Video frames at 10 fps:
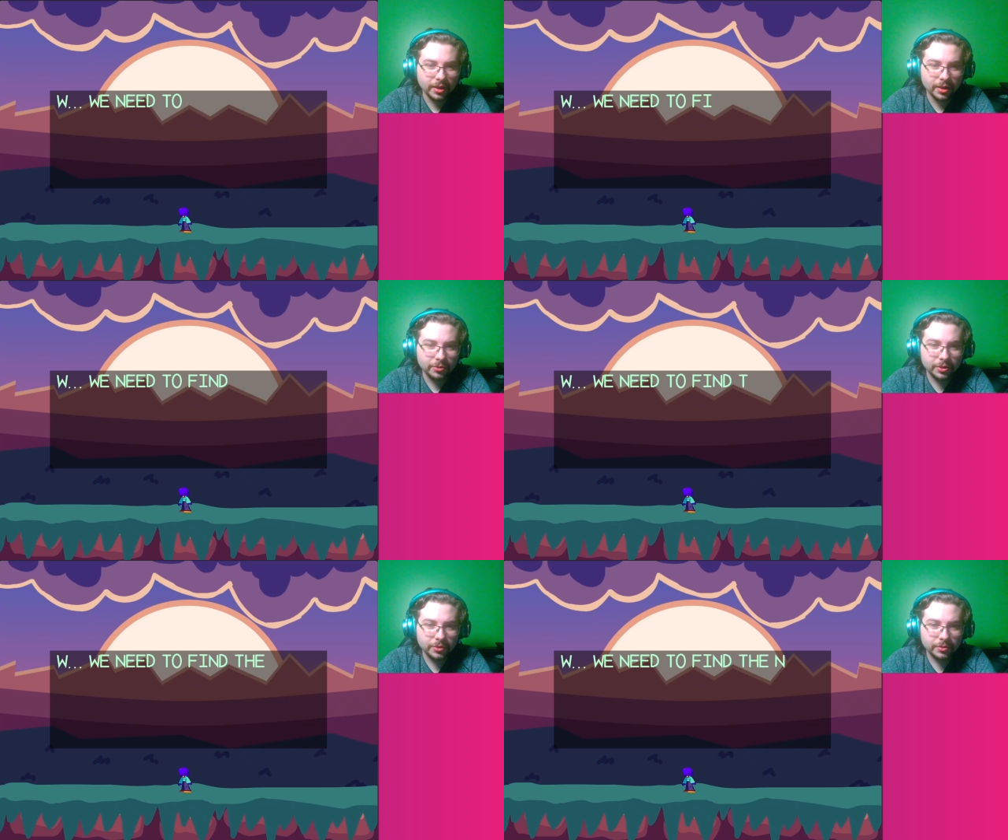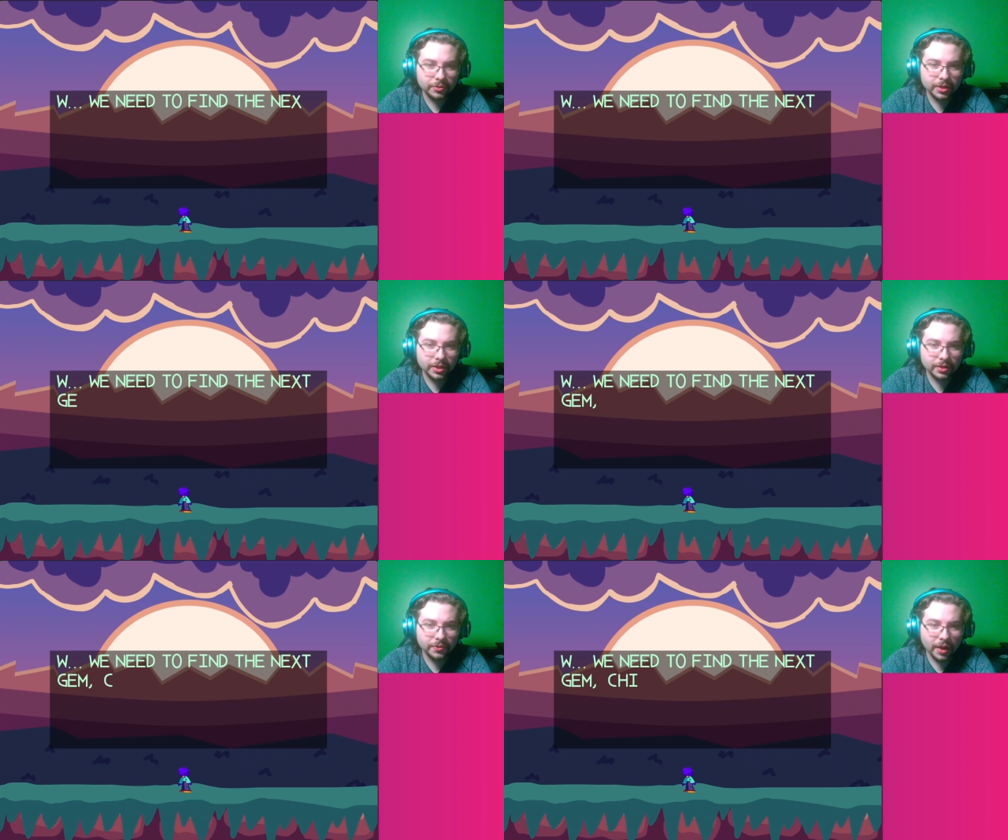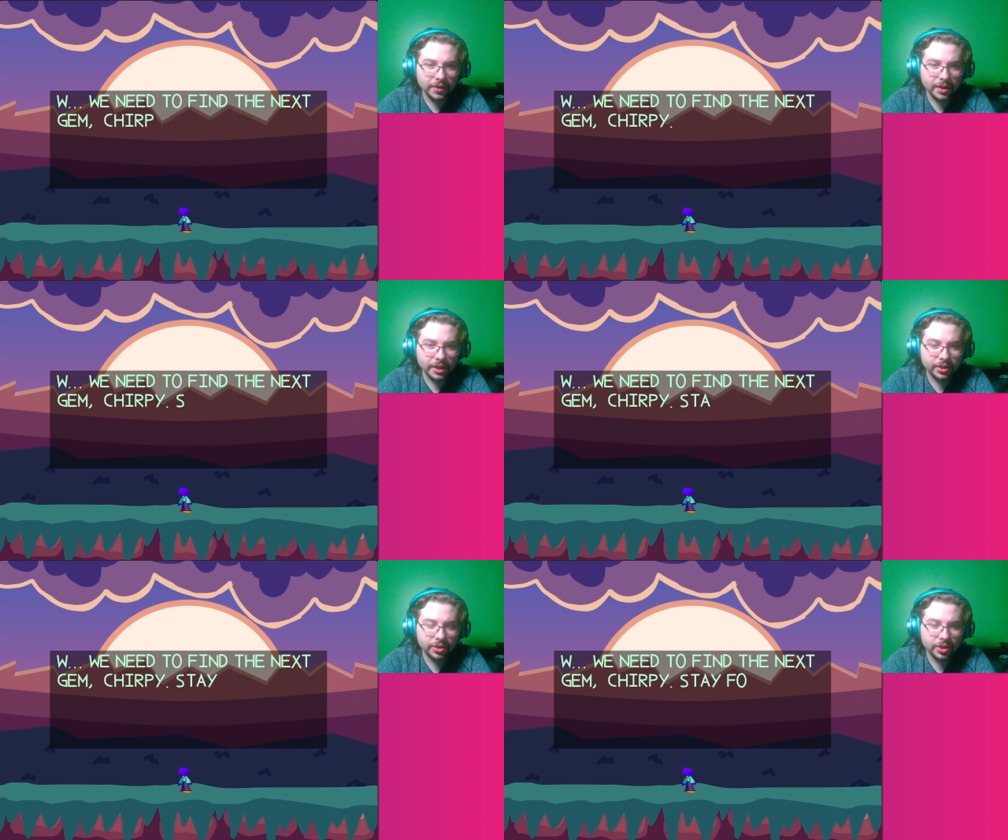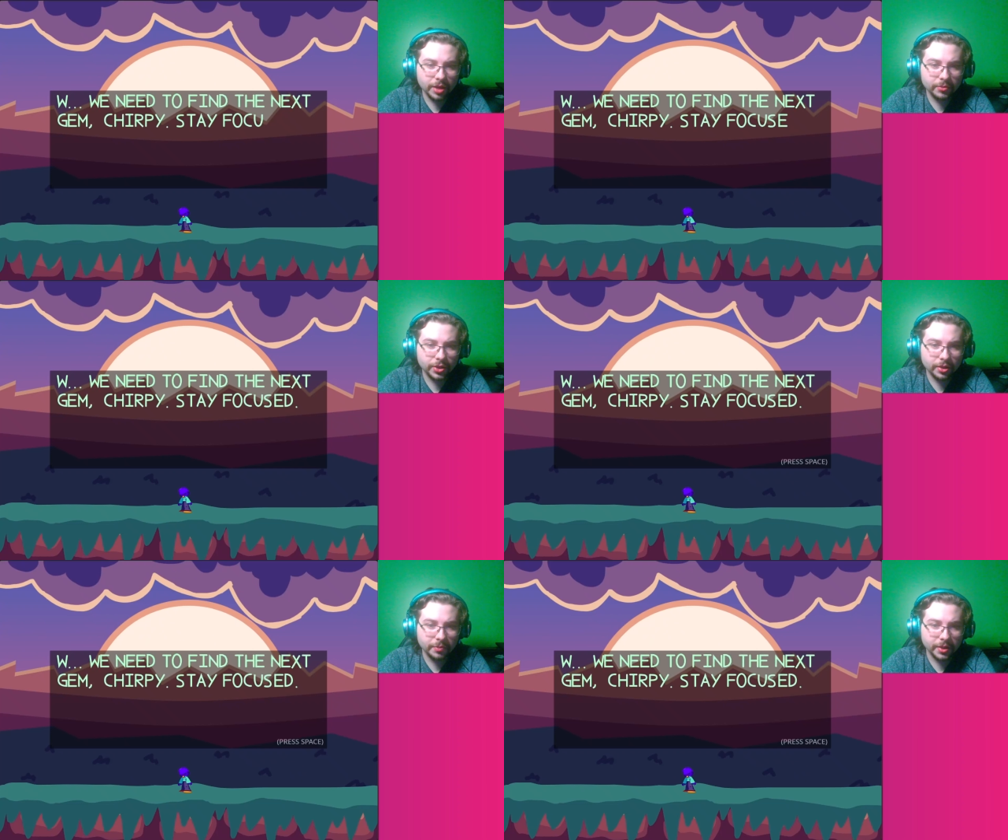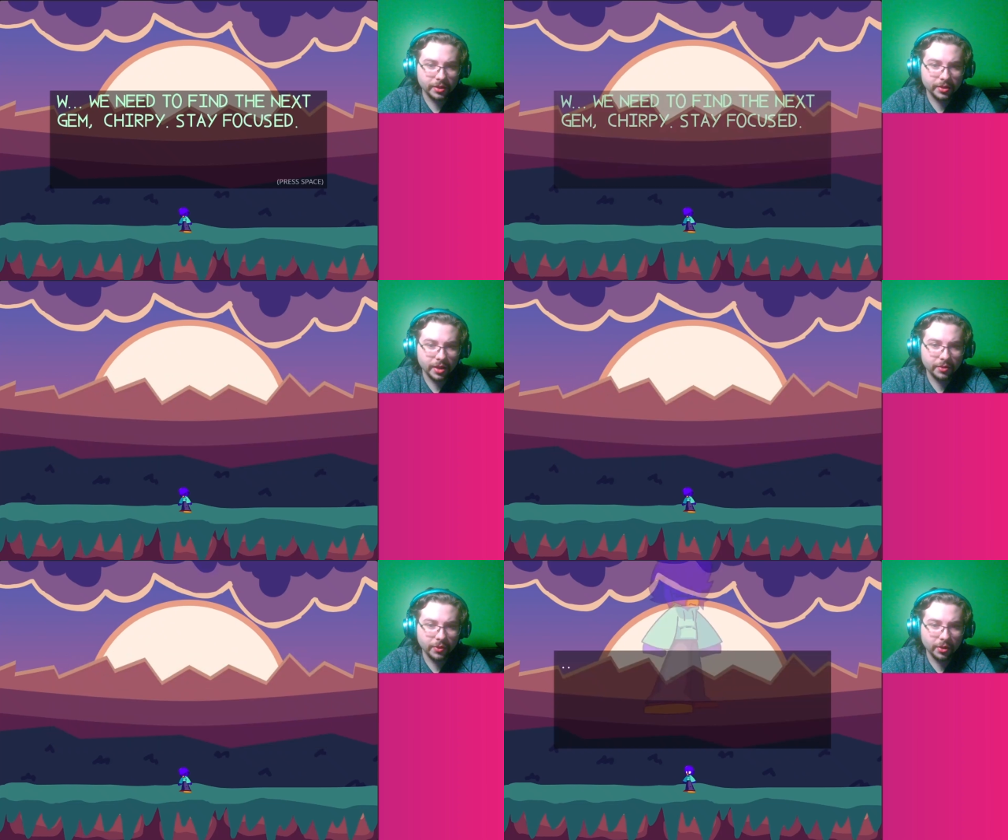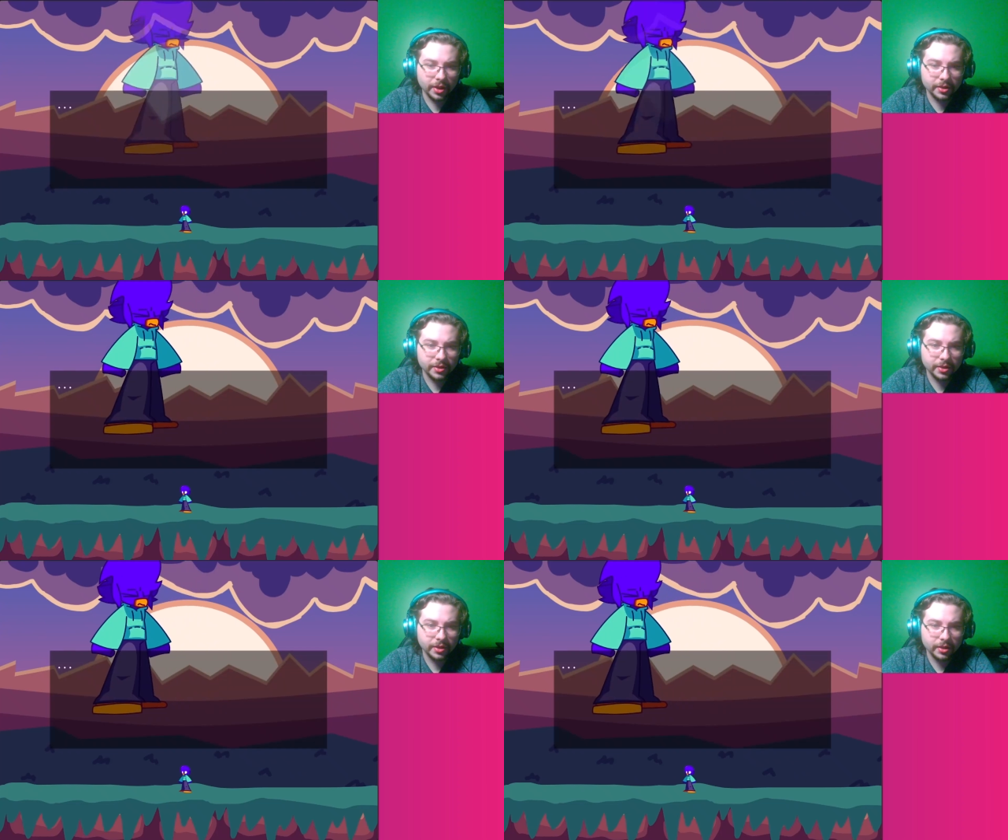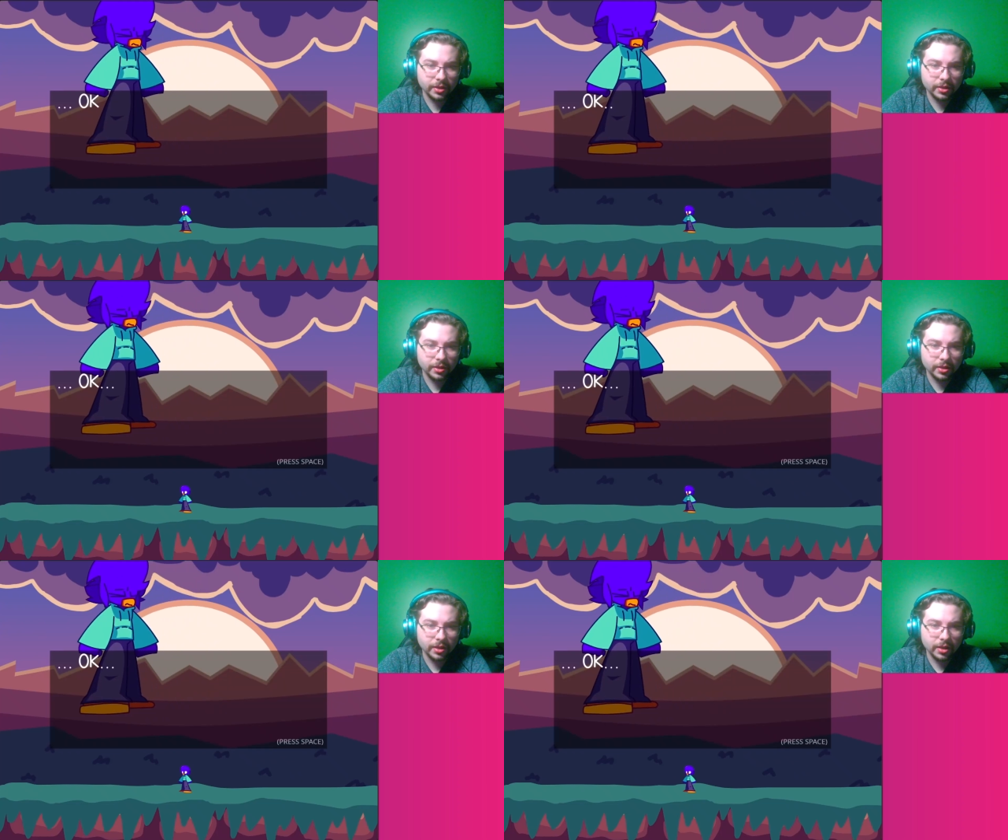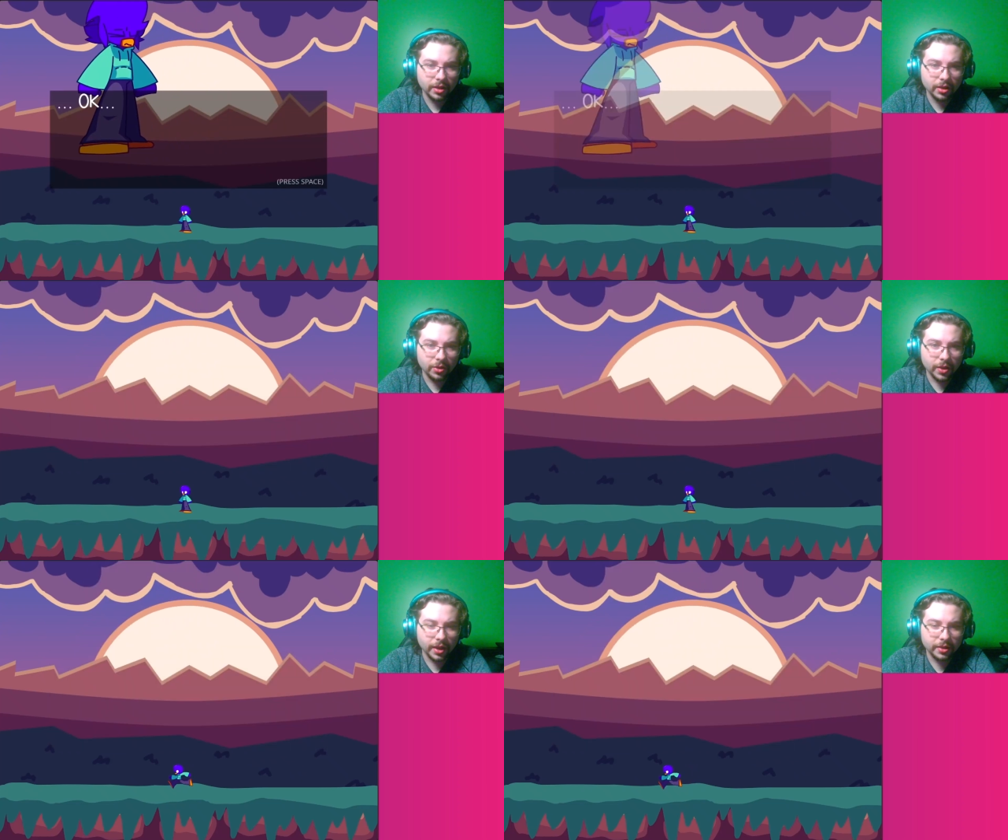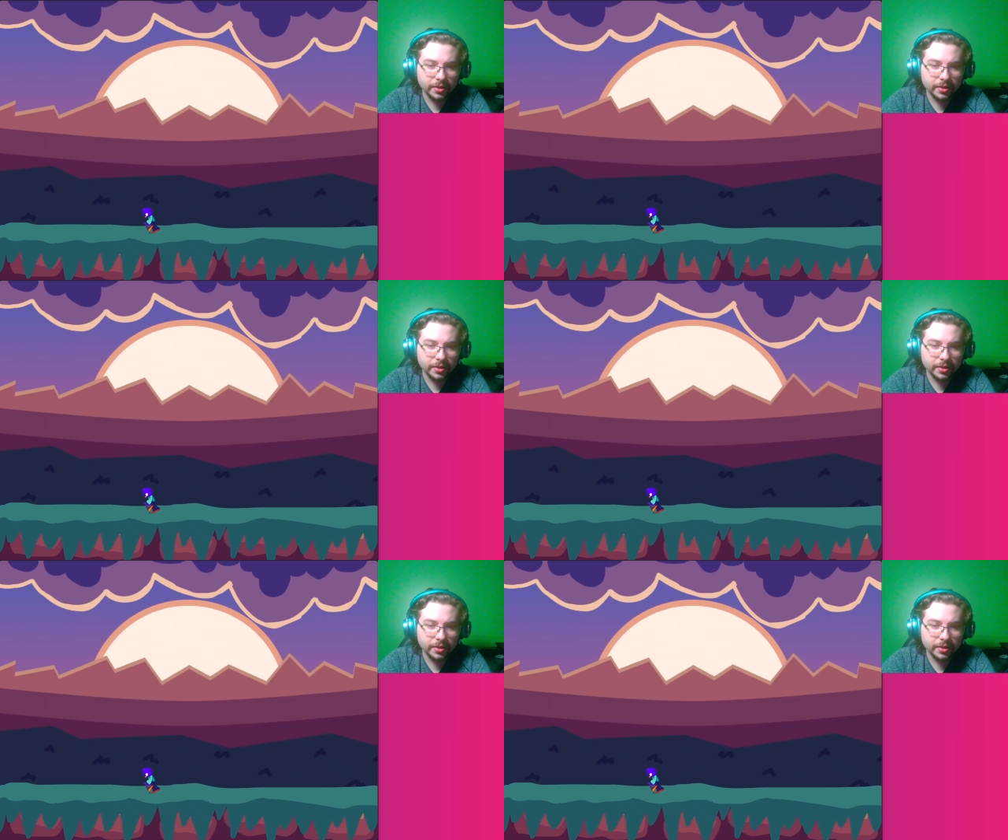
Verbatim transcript: We, we need to find the next gem, Chirpy. Stay focused. Okay.